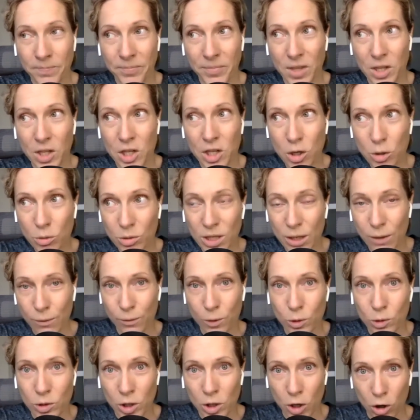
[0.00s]
using
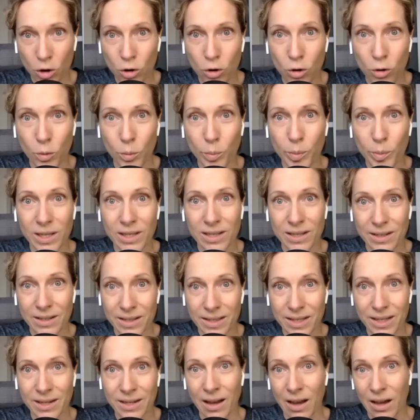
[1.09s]
food to cope is
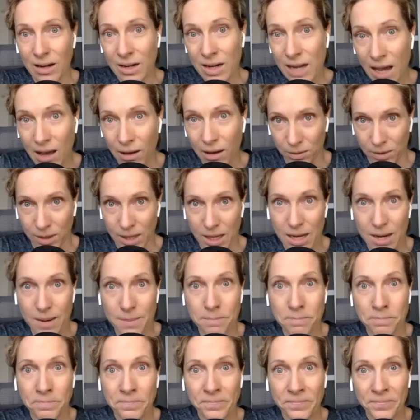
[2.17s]
an unhealthy
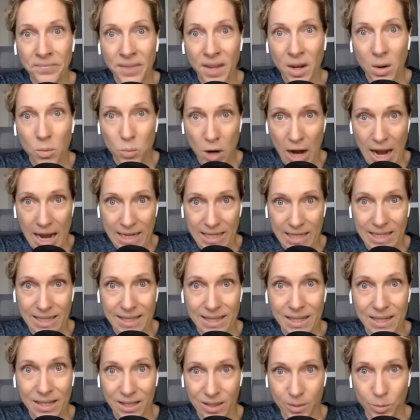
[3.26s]
practice
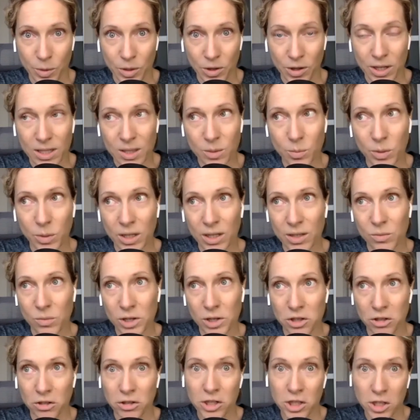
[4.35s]
and experience, because
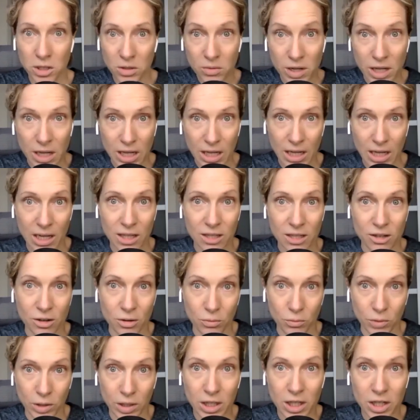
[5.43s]
what you're doing is you're
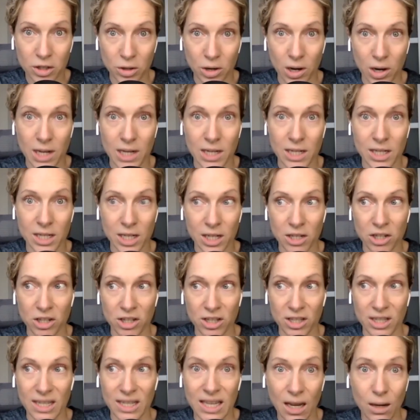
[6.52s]
really trying to
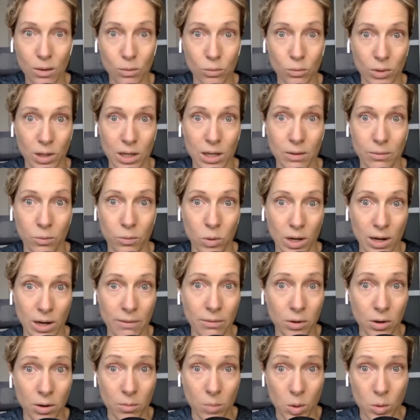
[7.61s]
just get rid of
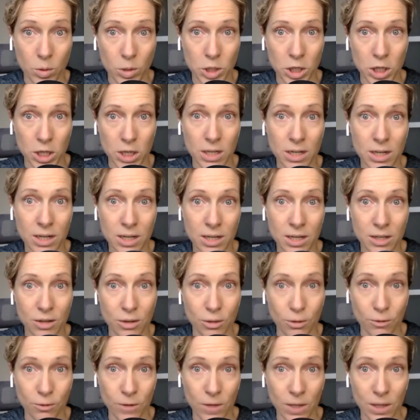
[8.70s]
whatever emotion you're
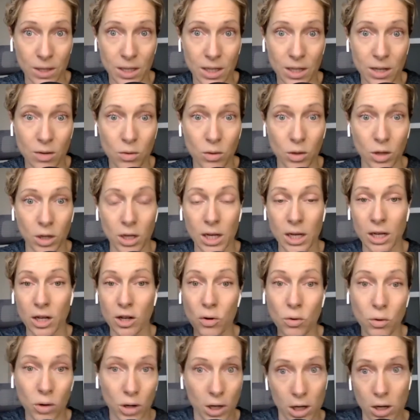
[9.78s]
feeling or
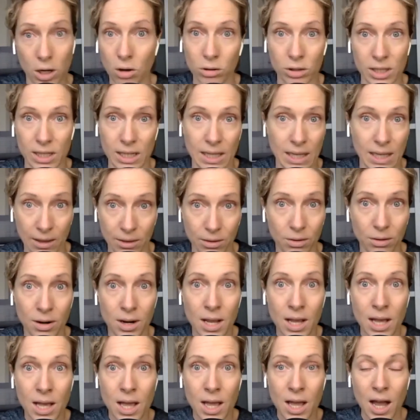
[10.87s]
ignore it altogether.
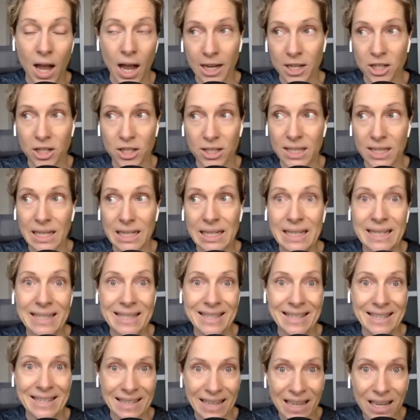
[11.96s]
I just need to
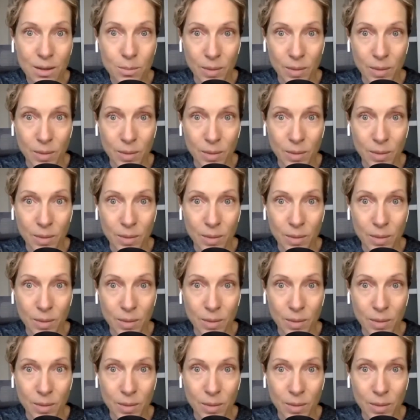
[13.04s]
sedate